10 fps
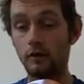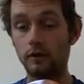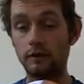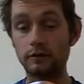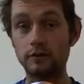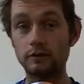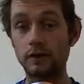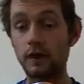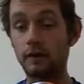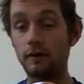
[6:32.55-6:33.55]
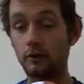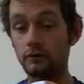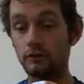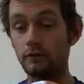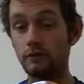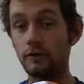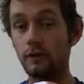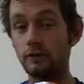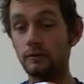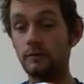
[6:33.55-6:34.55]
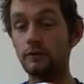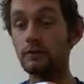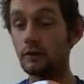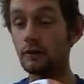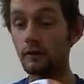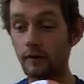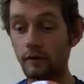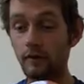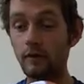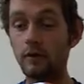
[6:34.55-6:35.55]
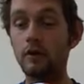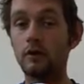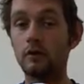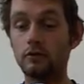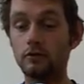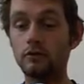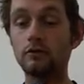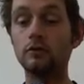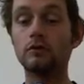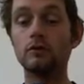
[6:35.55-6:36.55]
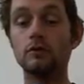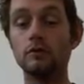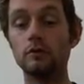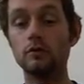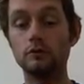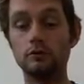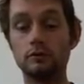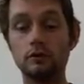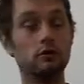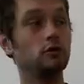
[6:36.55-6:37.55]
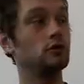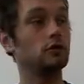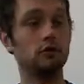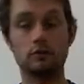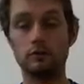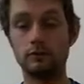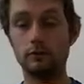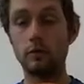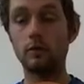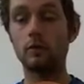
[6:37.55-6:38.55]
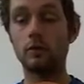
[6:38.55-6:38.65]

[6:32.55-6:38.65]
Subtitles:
It starts on A, then goes to G, then goes up to C. 2, 3, 4.